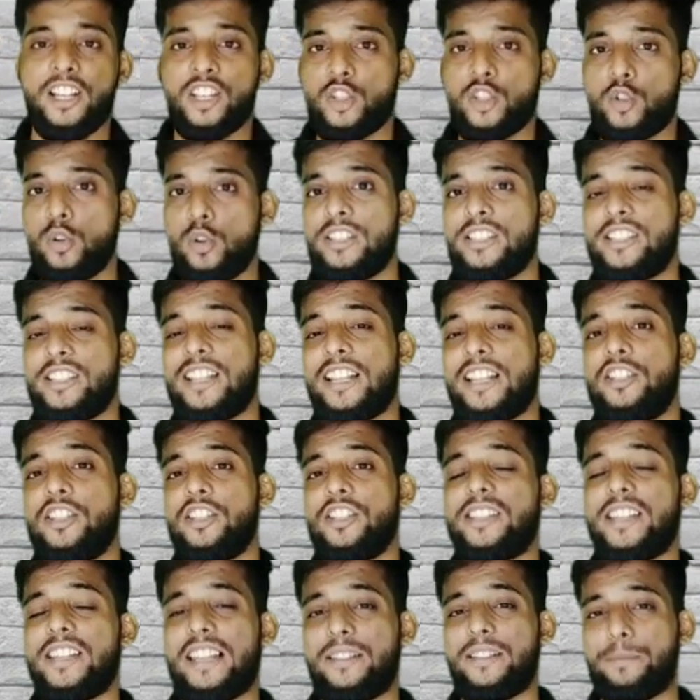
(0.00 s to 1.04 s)
Students, these are
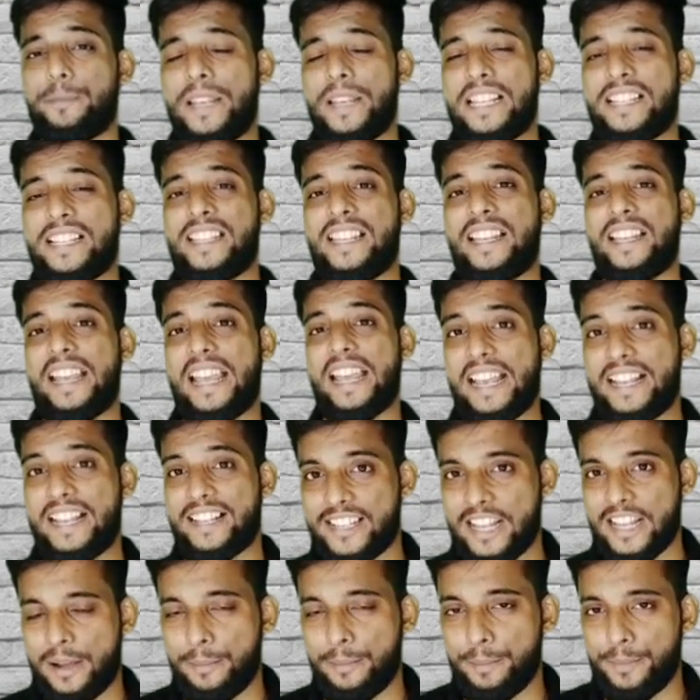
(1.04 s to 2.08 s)
just basic
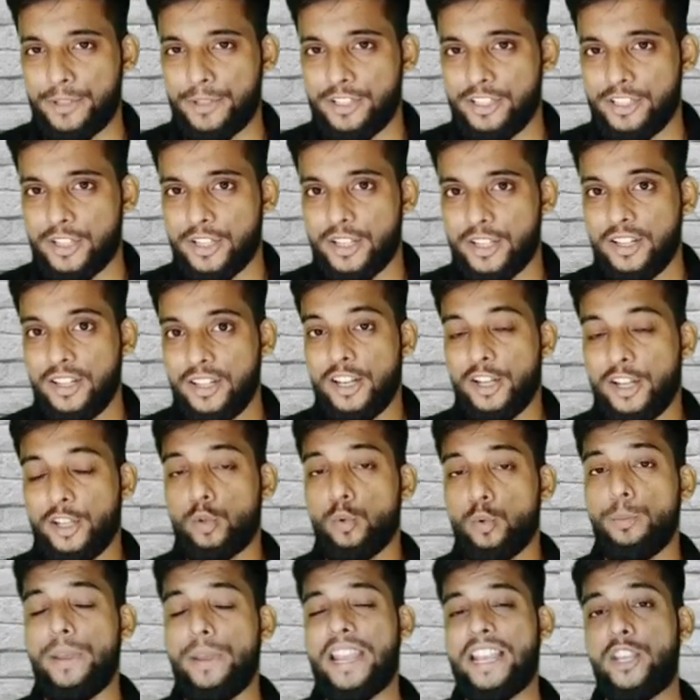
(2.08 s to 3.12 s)
examples to
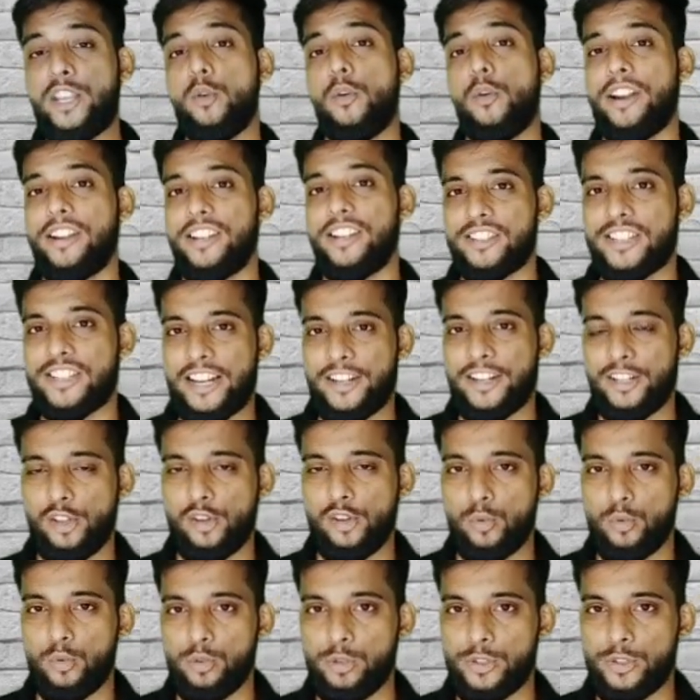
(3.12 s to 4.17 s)
make you understand the
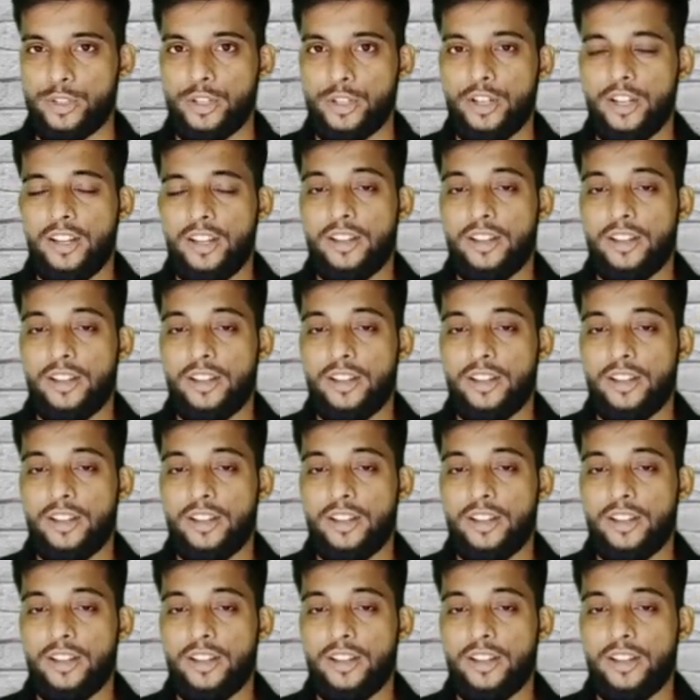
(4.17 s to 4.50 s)
rules.